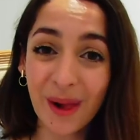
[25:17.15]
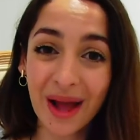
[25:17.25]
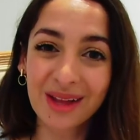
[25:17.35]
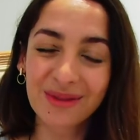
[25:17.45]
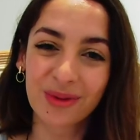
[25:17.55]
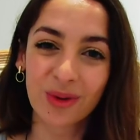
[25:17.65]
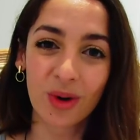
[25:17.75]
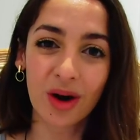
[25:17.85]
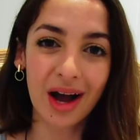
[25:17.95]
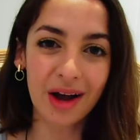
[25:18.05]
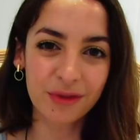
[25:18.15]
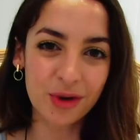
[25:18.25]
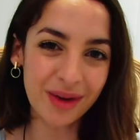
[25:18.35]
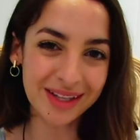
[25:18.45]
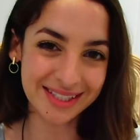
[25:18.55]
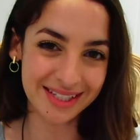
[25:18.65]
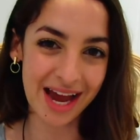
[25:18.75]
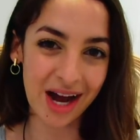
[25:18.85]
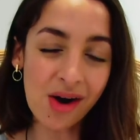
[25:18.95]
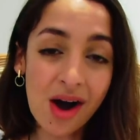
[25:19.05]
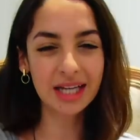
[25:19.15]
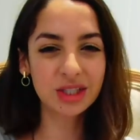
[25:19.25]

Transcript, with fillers: planning for a few months now.